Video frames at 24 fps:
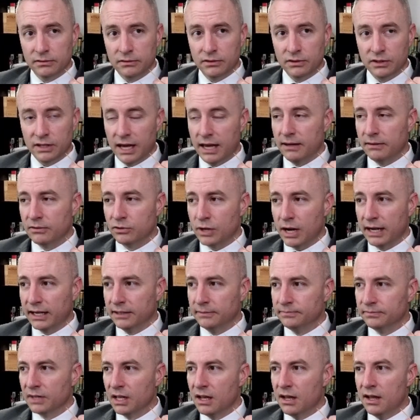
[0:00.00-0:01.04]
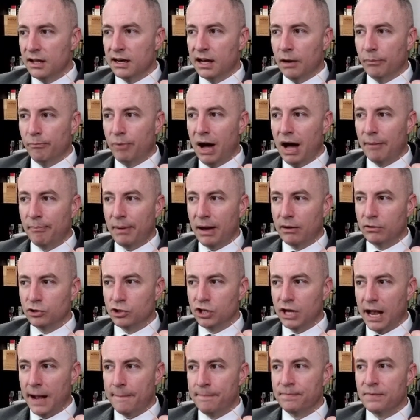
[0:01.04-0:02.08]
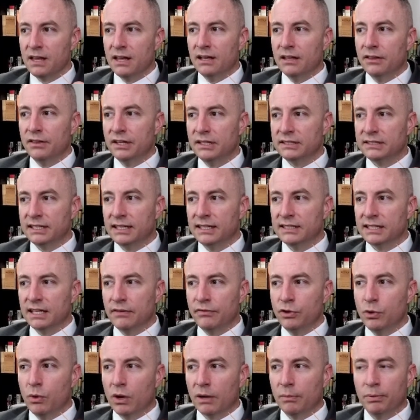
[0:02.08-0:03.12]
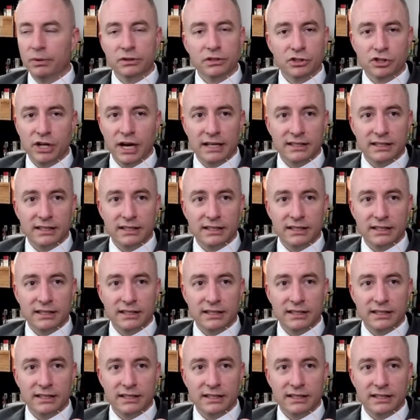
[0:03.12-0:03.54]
Okay, tracking? Now pop out chat. This is if you want to put the chat